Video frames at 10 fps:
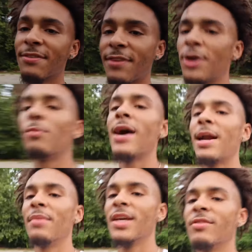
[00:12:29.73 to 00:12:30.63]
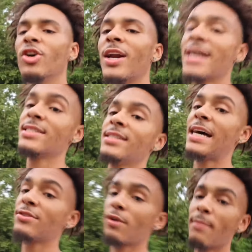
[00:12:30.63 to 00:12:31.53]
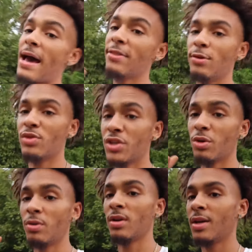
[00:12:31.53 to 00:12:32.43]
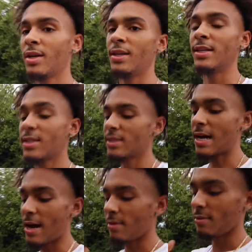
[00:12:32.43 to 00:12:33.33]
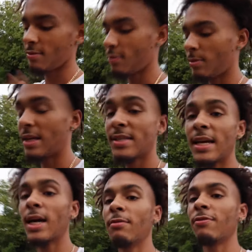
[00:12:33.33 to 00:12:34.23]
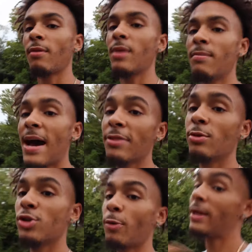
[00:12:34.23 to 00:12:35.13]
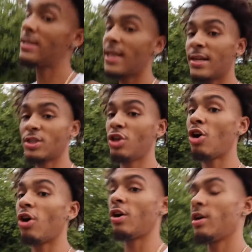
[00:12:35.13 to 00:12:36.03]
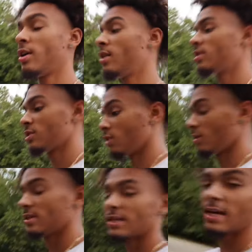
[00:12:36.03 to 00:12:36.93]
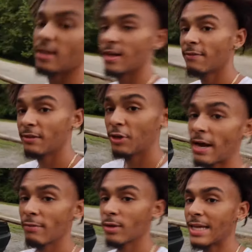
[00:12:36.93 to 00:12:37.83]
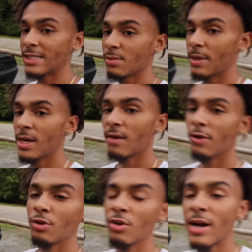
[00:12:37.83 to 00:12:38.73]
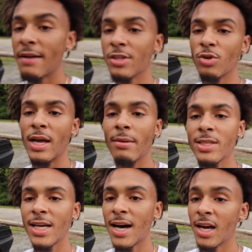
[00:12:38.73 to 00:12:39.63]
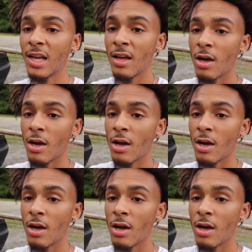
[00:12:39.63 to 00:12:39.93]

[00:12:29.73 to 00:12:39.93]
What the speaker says: and final mod I'm gonna give y'all. That's from Matthew too. This is not, feel me, this ain't coming from me. Matthew told me to say this to y'all. So he said, definitely grab your license plate cover. You can grab this on Amazon,